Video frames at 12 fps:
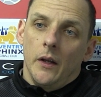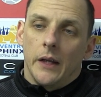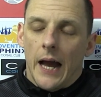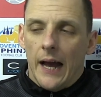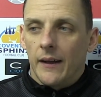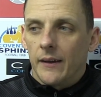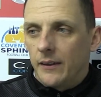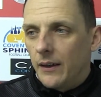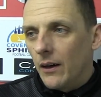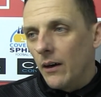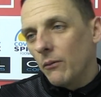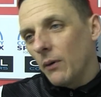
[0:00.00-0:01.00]
Yeah.
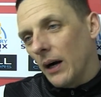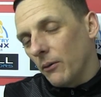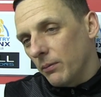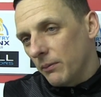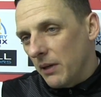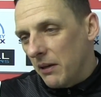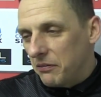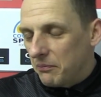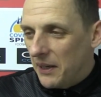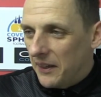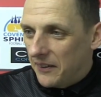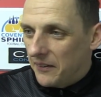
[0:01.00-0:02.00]
Well,
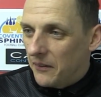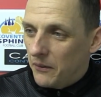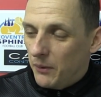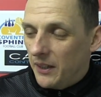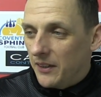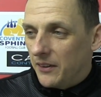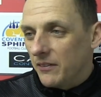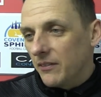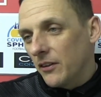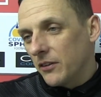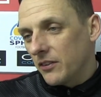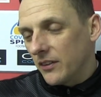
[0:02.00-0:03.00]
we
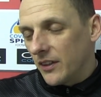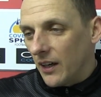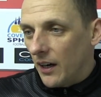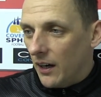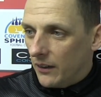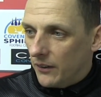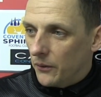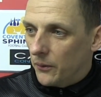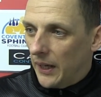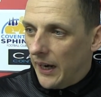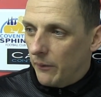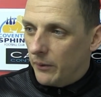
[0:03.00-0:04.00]
and us and Carl and all
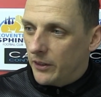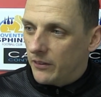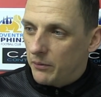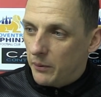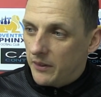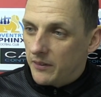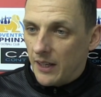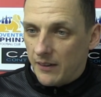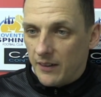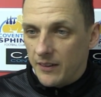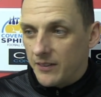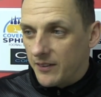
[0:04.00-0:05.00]
that, we said
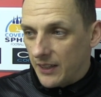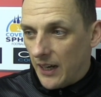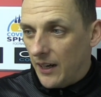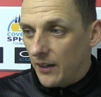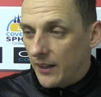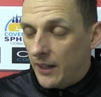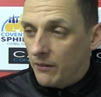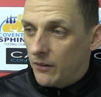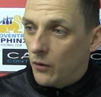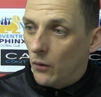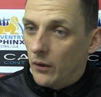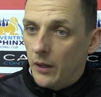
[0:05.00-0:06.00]
that at the start,
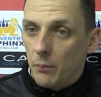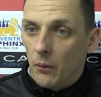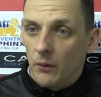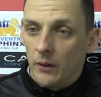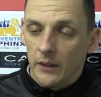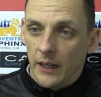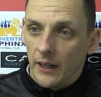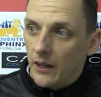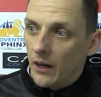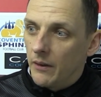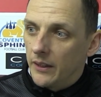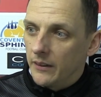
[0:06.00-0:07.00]
call it a point and get
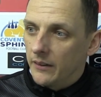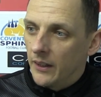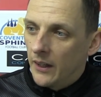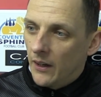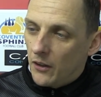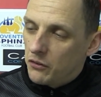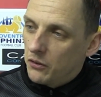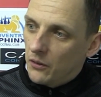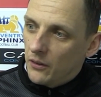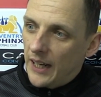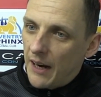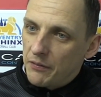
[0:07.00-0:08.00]
going. And I
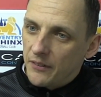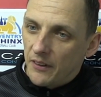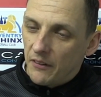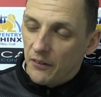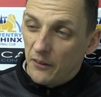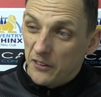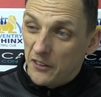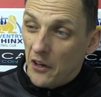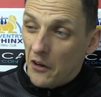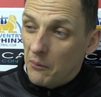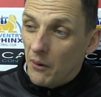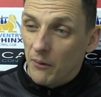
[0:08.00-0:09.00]
sort of laughed, and I thought, you
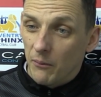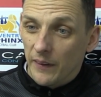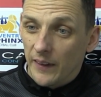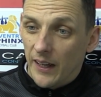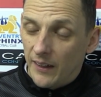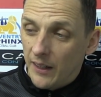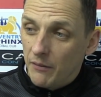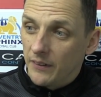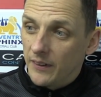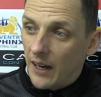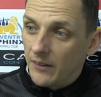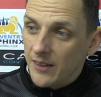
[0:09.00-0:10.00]
know what? When they're even
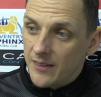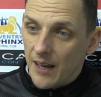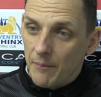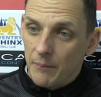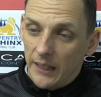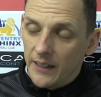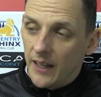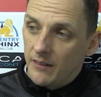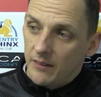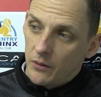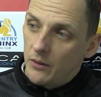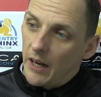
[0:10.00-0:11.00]
down to 10 men, they
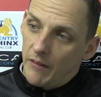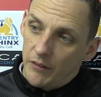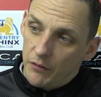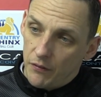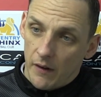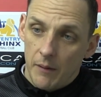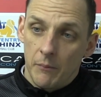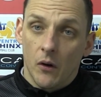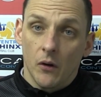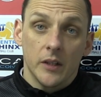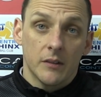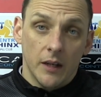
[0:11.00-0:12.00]
still carry the threat.
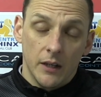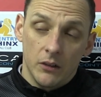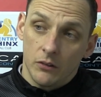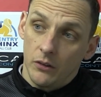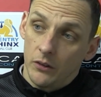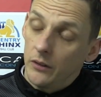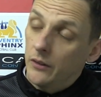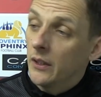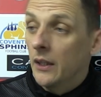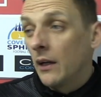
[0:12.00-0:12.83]
Marky Taylor's good.